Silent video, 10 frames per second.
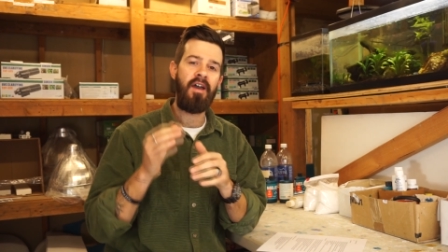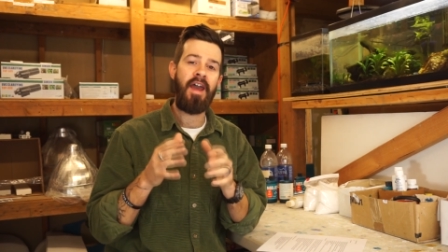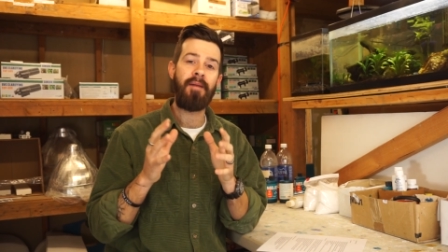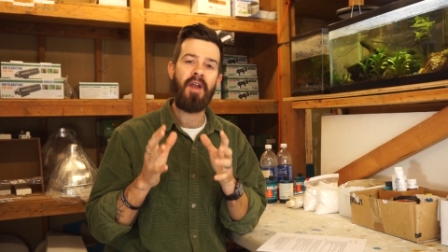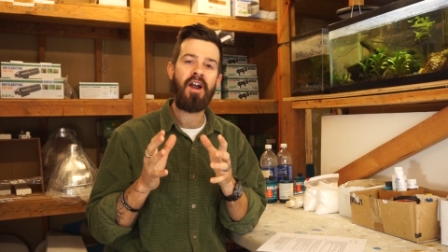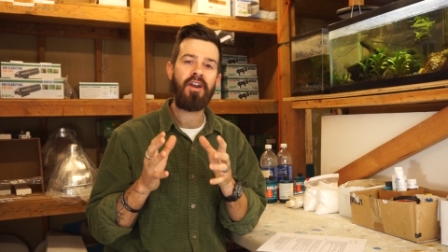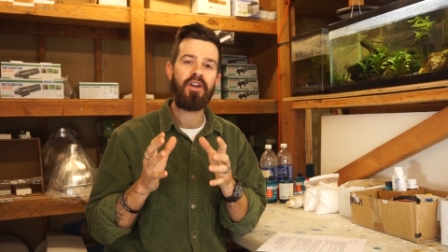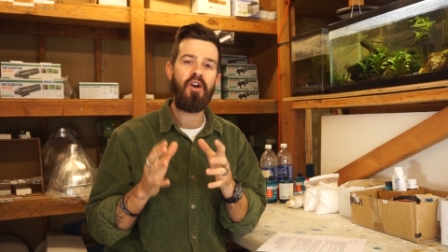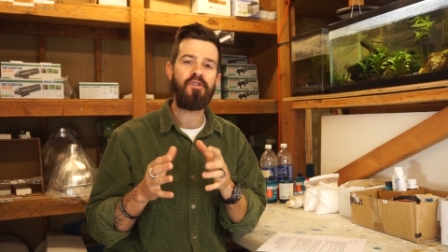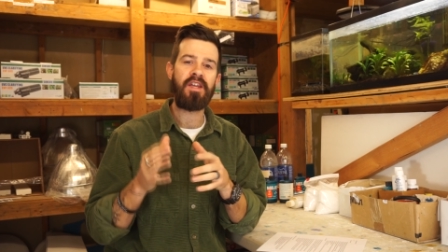and I'm not going
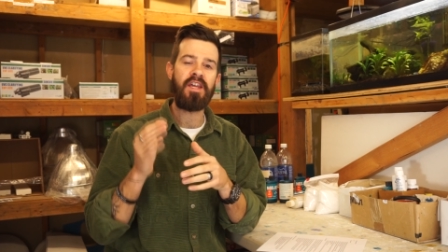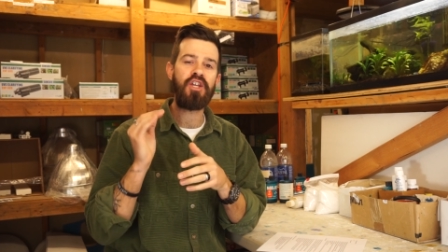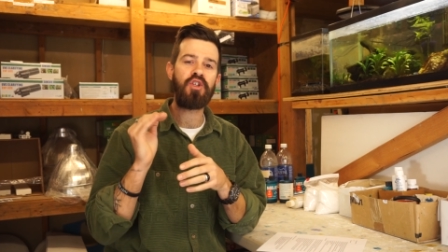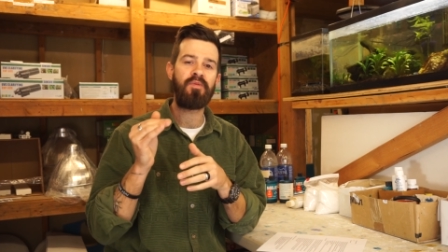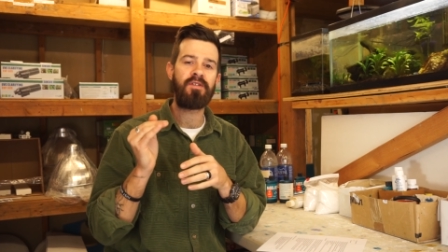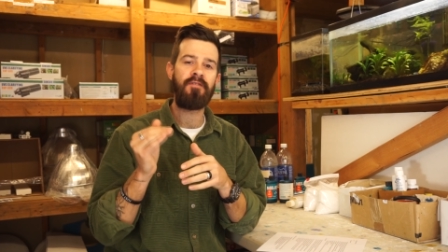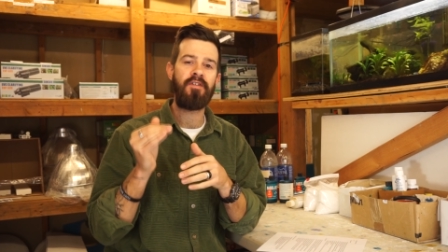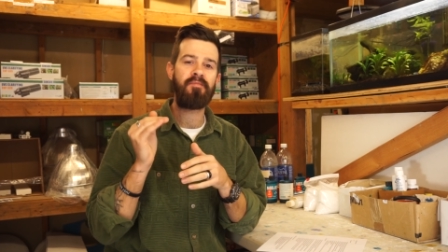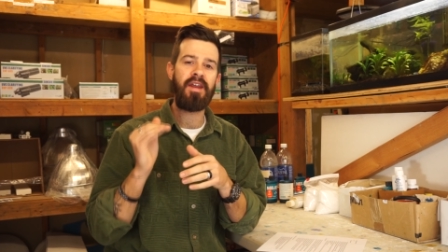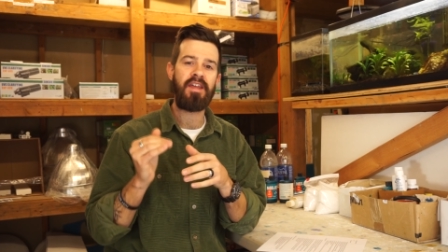to go into each
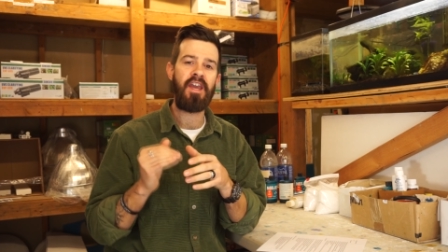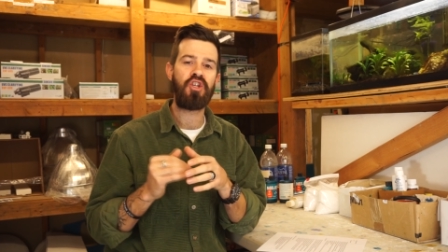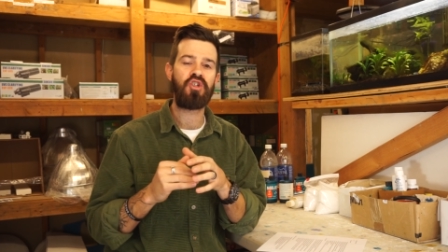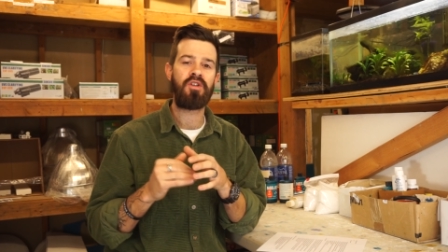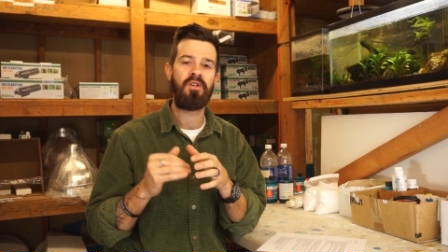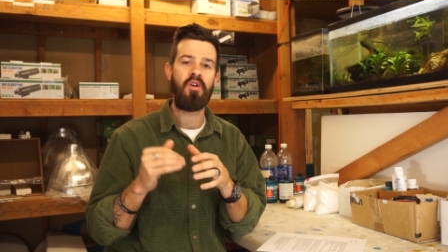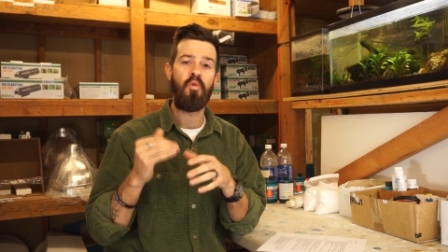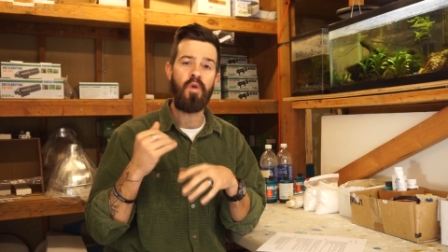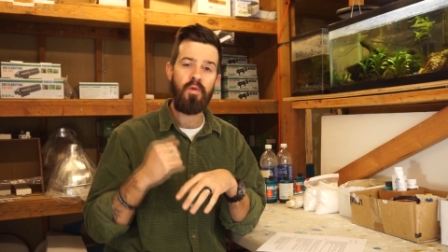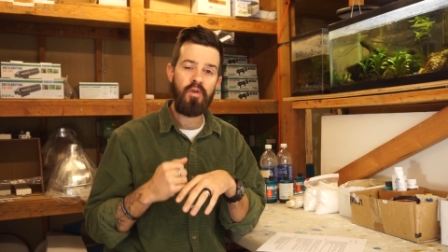specific medication
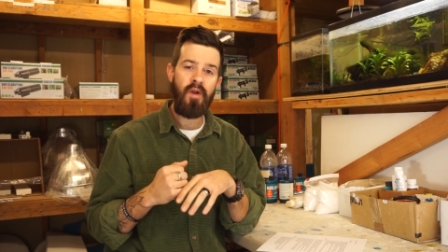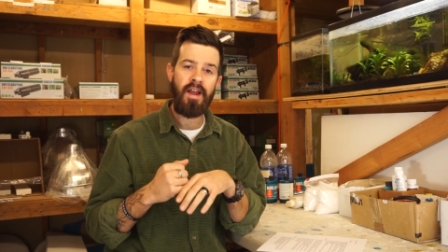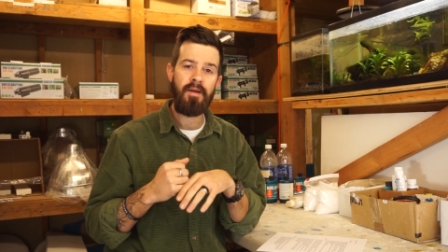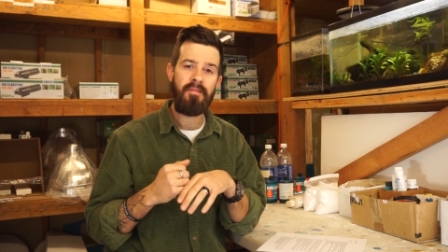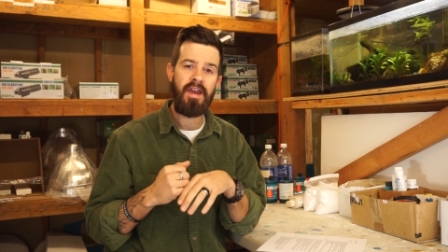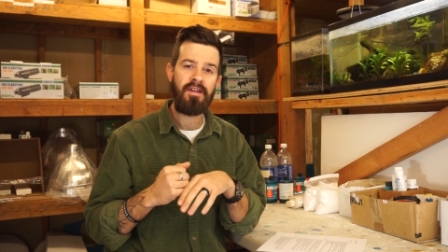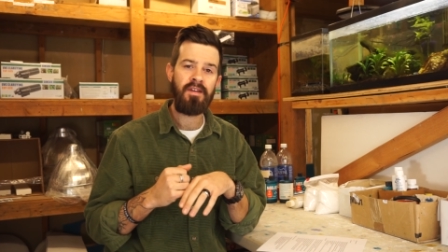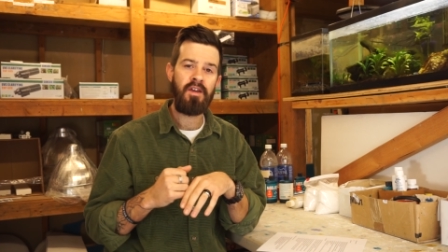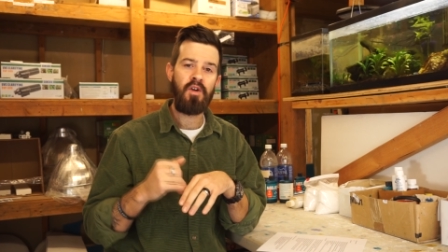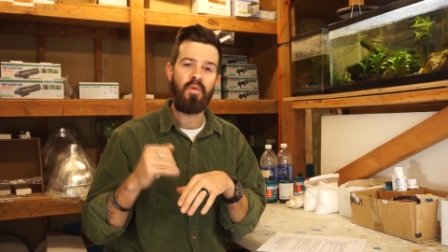we would recommend.